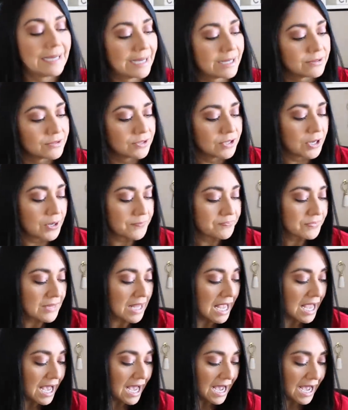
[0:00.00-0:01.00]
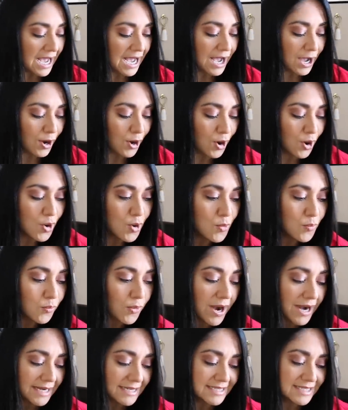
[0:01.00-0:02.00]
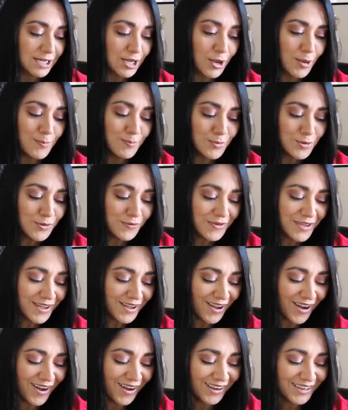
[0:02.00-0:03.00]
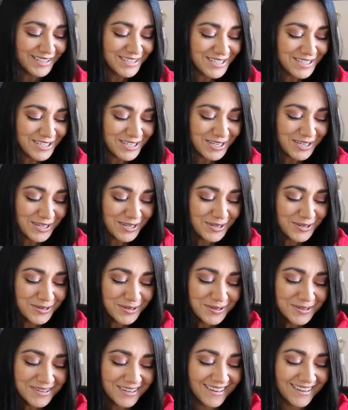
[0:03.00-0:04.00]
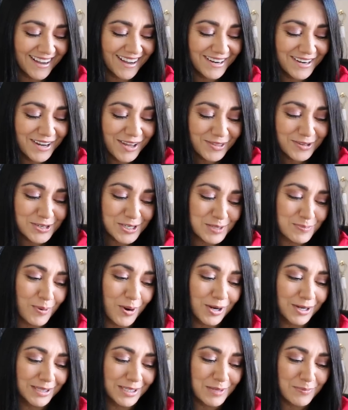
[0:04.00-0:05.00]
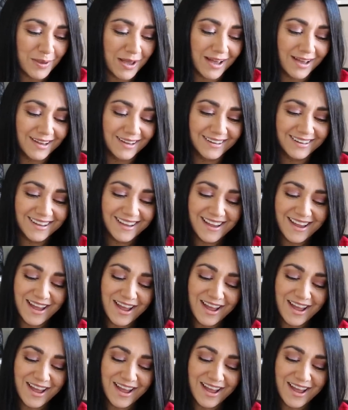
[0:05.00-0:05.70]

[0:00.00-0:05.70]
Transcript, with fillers: I don't know. Uh, all right, moving on to another sparkly bag,